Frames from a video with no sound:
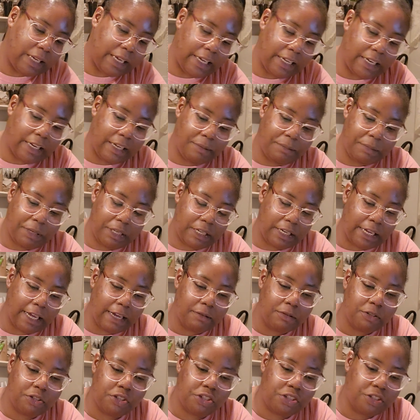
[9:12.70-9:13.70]
And I mean,
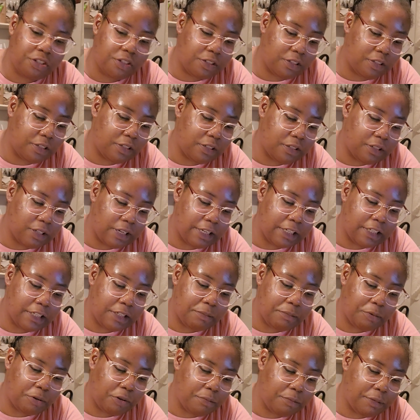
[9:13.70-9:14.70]
I was just
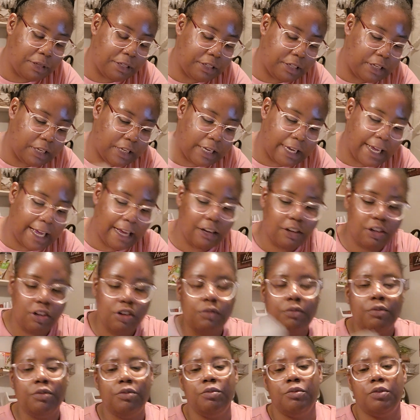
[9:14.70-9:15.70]
experimenting. I
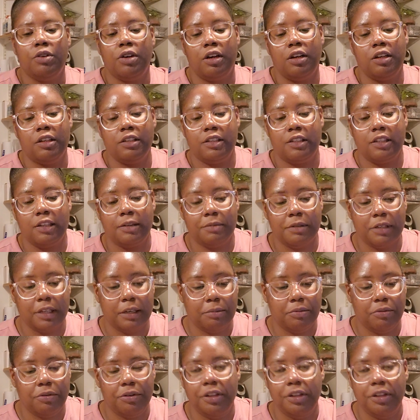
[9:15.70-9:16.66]
go through concepts like